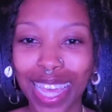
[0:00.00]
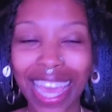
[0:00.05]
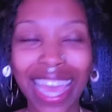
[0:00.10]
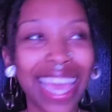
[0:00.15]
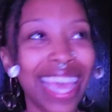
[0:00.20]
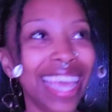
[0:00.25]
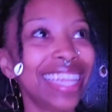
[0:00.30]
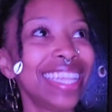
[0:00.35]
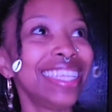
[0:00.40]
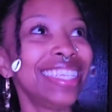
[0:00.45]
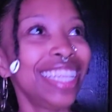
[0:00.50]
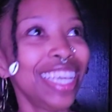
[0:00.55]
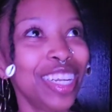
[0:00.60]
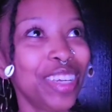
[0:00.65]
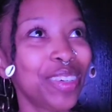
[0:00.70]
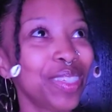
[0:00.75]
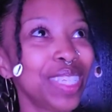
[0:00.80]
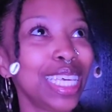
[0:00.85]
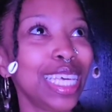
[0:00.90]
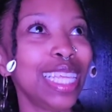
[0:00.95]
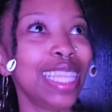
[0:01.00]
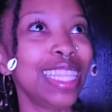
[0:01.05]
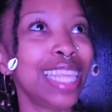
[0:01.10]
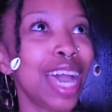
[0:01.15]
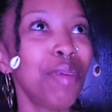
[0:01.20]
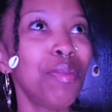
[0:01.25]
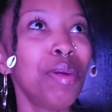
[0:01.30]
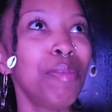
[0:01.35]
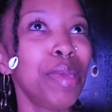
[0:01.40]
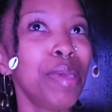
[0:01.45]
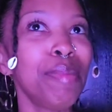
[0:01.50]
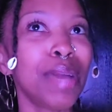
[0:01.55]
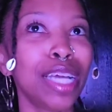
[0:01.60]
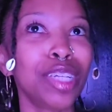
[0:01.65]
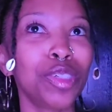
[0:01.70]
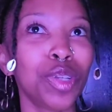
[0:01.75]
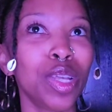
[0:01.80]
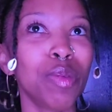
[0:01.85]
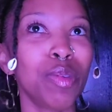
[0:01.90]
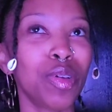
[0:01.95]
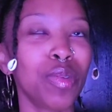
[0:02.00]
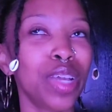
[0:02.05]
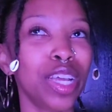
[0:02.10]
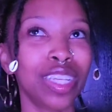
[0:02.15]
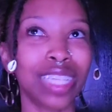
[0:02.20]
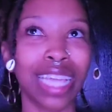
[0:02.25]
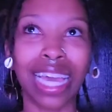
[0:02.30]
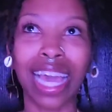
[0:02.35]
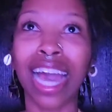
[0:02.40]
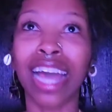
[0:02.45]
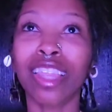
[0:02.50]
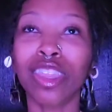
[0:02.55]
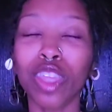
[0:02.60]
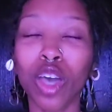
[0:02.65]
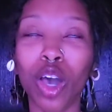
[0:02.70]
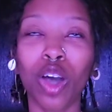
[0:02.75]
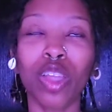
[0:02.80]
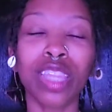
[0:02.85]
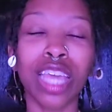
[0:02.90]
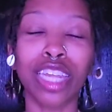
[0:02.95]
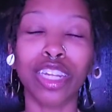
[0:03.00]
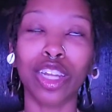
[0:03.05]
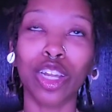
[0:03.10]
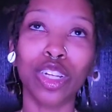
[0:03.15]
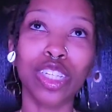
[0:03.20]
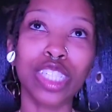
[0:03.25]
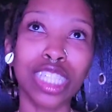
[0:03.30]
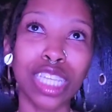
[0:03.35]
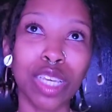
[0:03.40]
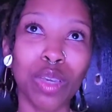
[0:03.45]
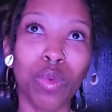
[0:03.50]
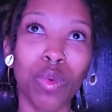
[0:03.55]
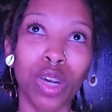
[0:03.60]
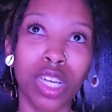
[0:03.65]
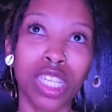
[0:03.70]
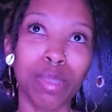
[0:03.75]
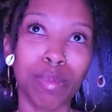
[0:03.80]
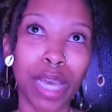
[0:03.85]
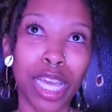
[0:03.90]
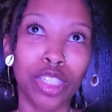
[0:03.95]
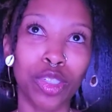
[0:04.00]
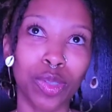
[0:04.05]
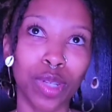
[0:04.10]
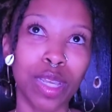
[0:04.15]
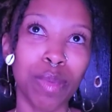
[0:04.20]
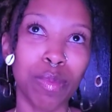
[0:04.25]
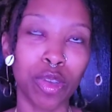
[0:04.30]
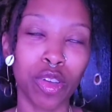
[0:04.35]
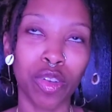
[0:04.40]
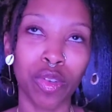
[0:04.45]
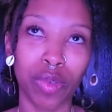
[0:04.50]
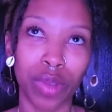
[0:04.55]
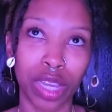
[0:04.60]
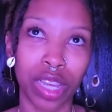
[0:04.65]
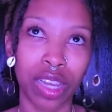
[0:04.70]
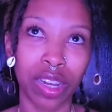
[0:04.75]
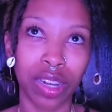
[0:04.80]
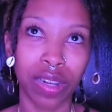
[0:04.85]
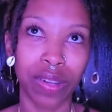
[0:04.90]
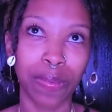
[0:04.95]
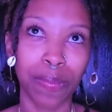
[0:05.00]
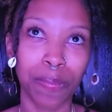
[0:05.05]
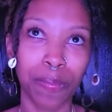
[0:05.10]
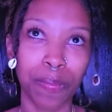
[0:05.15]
And literally, that would be my dream career. Like, I thought that nursing was my dream career.